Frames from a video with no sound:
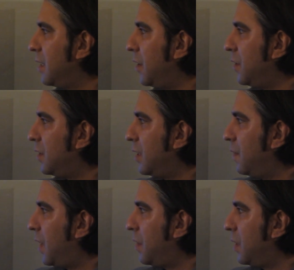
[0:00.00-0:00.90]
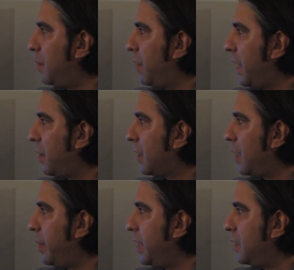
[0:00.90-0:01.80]
and here you see the Vanu Liberator
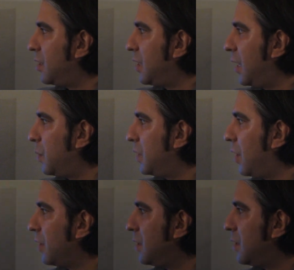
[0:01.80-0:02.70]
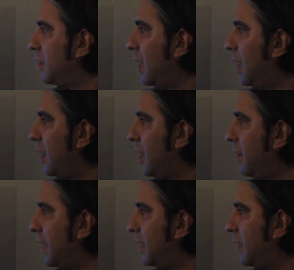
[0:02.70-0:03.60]
coming into shell it with Daltons.
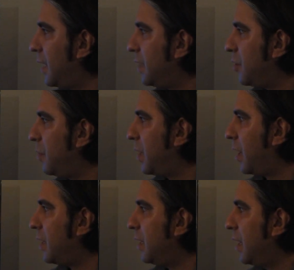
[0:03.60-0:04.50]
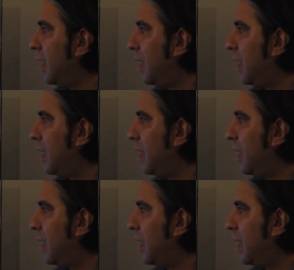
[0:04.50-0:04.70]
You even get the nice zoom in on it.